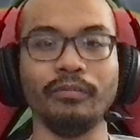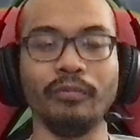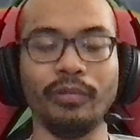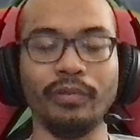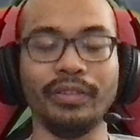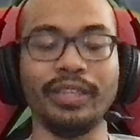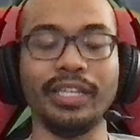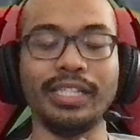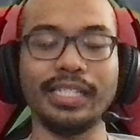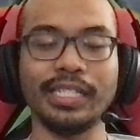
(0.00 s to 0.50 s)

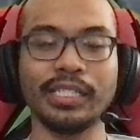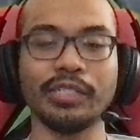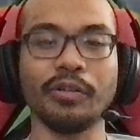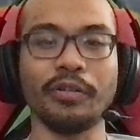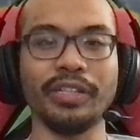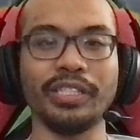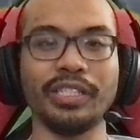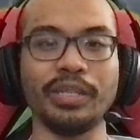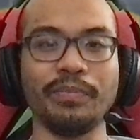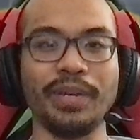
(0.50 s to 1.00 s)
this is
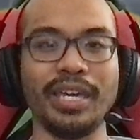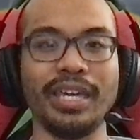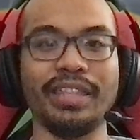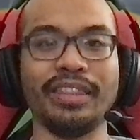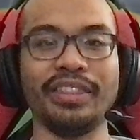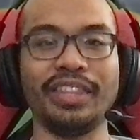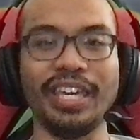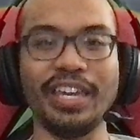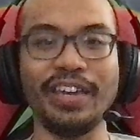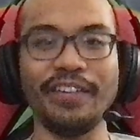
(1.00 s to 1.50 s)
going to be
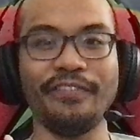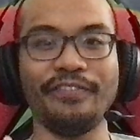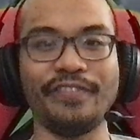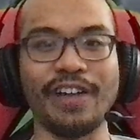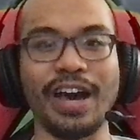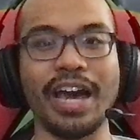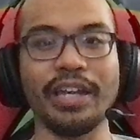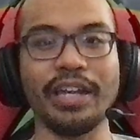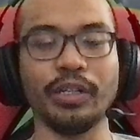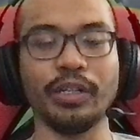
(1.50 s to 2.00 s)
the
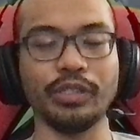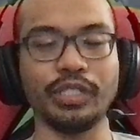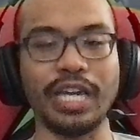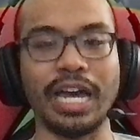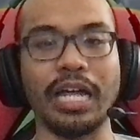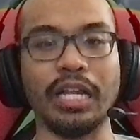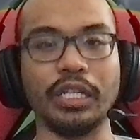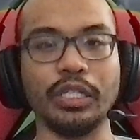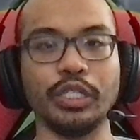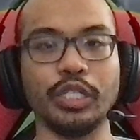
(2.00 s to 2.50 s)
final
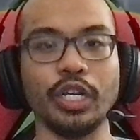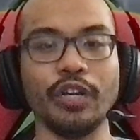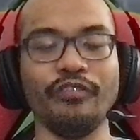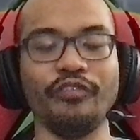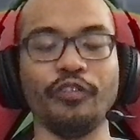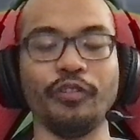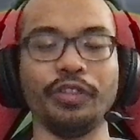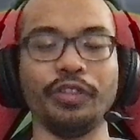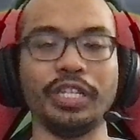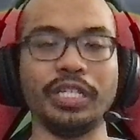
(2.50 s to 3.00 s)
challenger
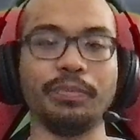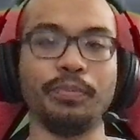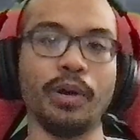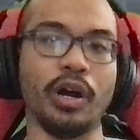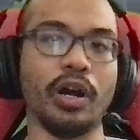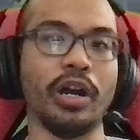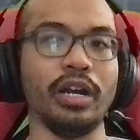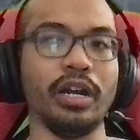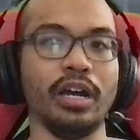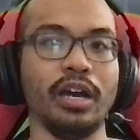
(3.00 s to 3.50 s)
for this
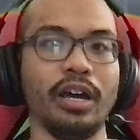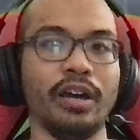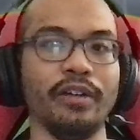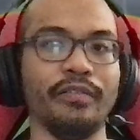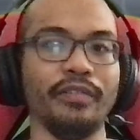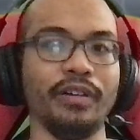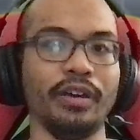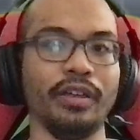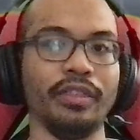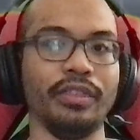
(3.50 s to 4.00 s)
part
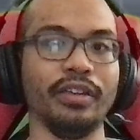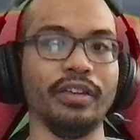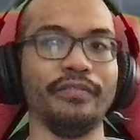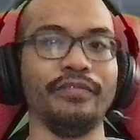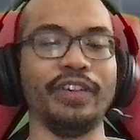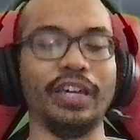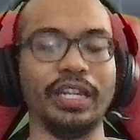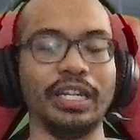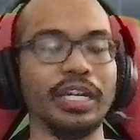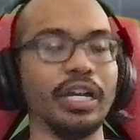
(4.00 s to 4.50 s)
of the
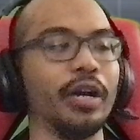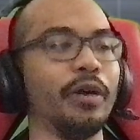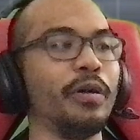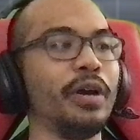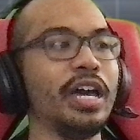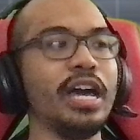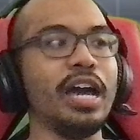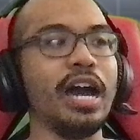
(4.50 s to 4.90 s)
video.